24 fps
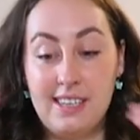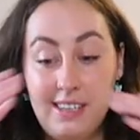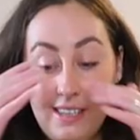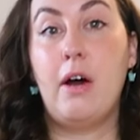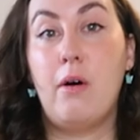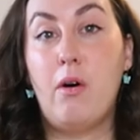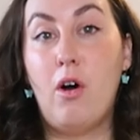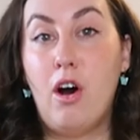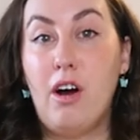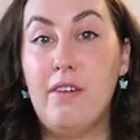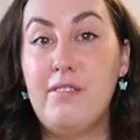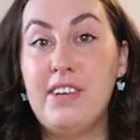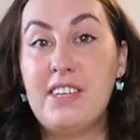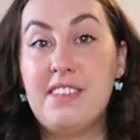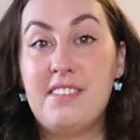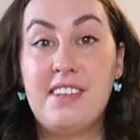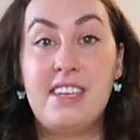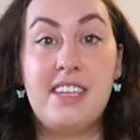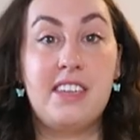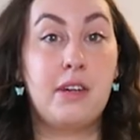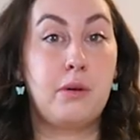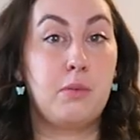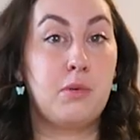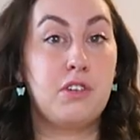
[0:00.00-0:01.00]
Now,
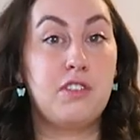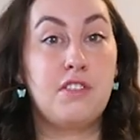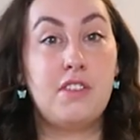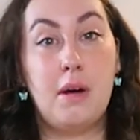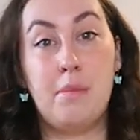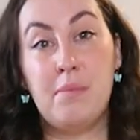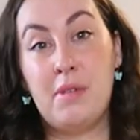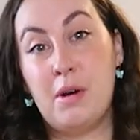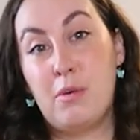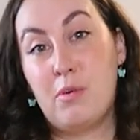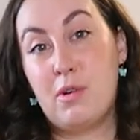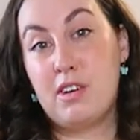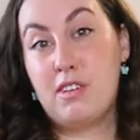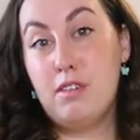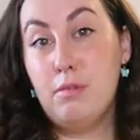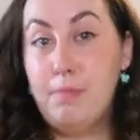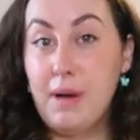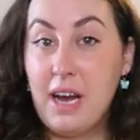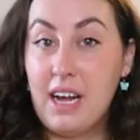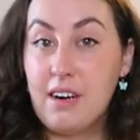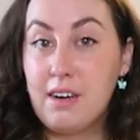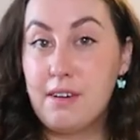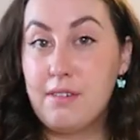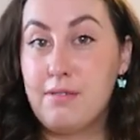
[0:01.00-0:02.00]
obviously there were some that worked
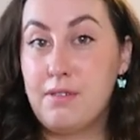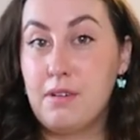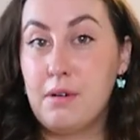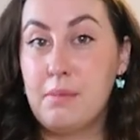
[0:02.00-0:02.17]
better